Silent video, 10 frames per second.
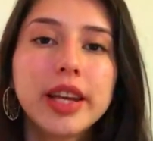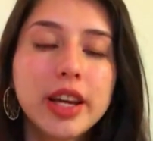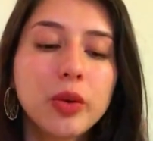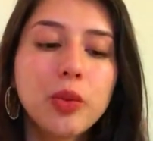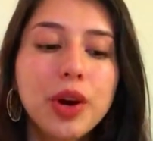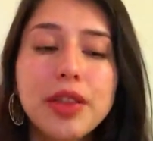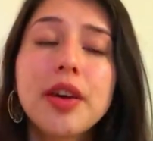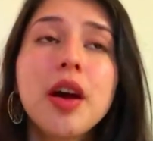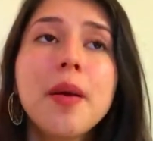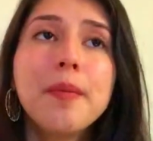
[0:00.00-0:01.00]
linked with
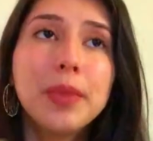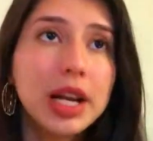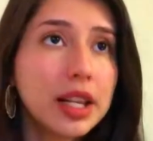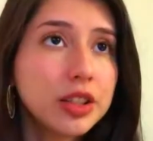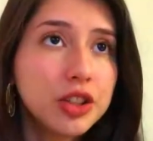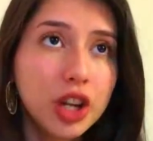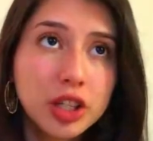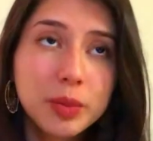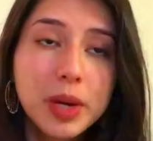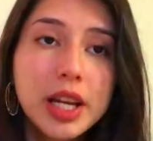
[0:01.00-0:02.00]

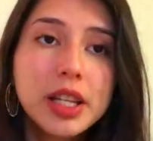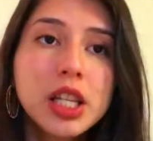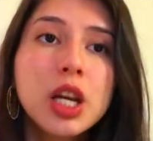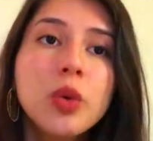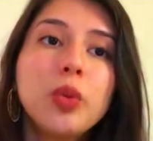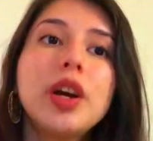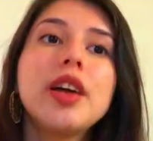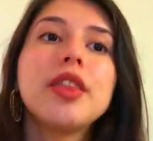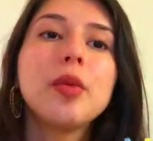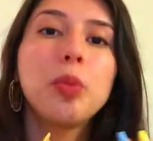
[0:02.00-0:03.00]
maladjustment,
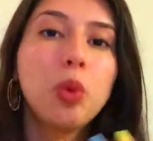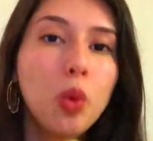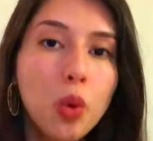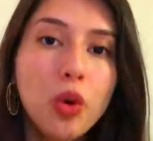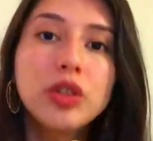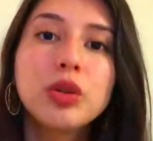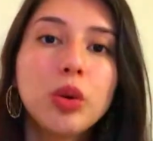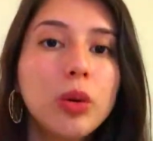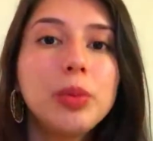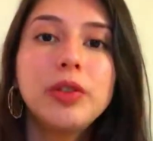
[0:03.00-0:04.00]
with poor
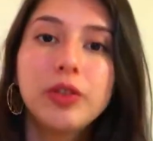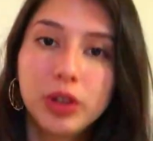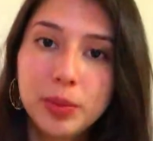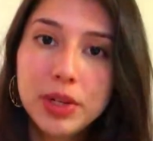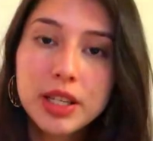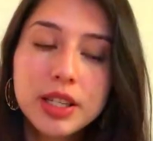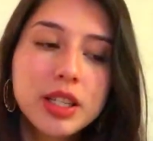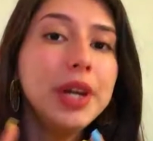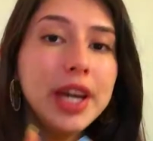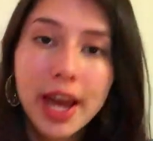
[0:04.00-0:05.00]
school performance,
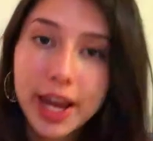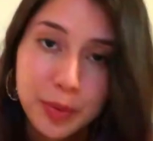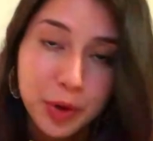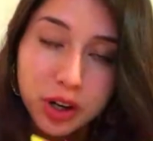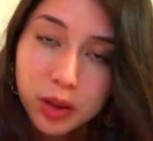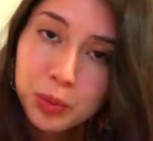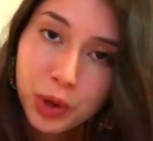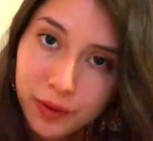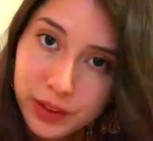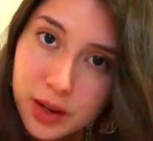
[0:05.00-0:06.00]
behavioral
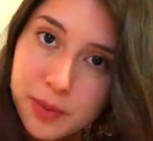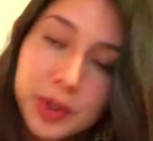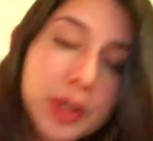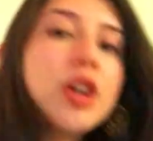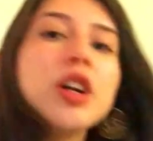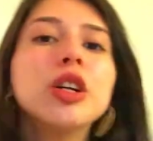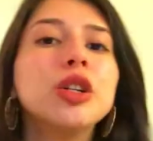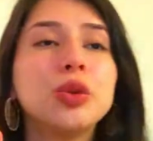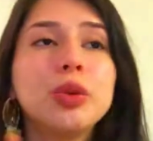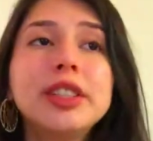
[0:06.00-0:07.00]
problems,
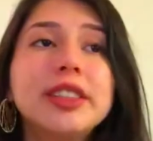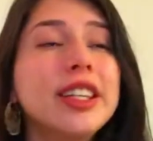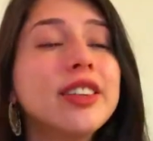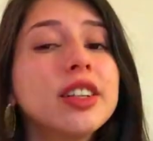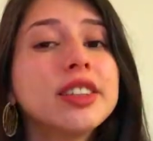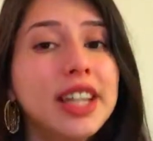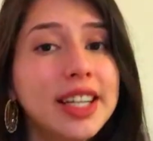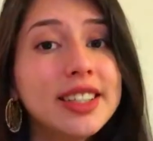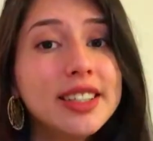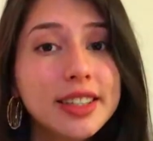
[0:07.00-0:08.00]
suicidal
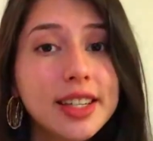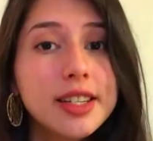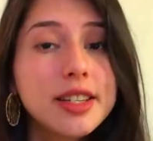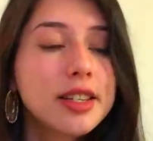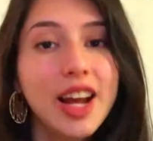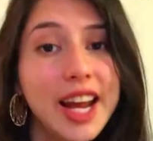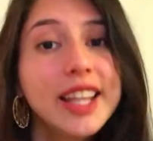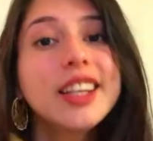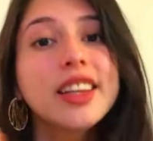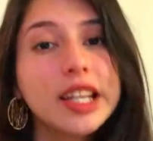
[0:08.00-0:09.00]
tendencies,
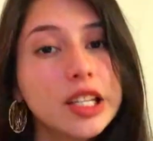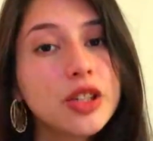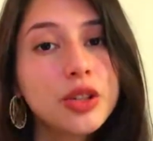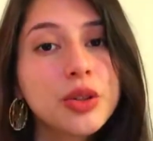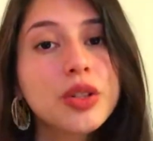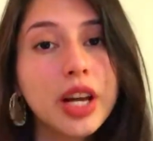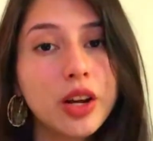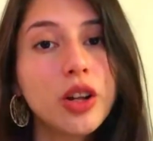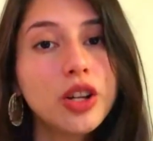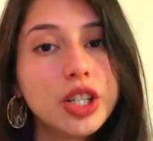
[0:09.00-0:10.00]
and leads to
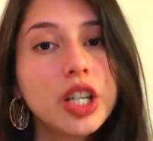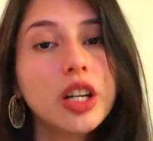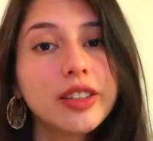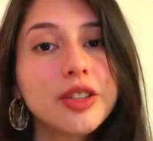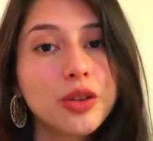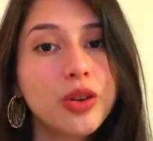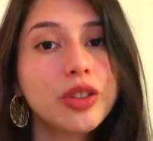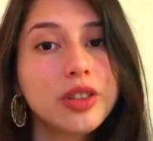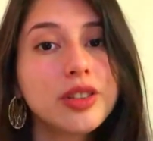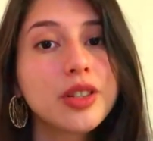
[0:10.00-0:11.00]
psychological
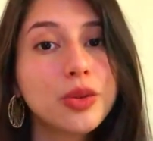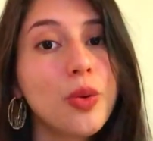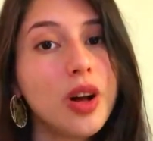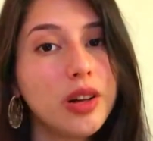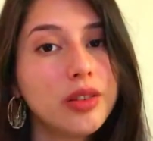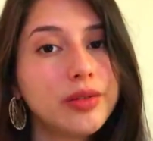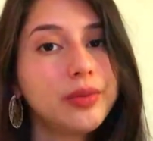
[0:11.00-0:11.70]
disorders as well.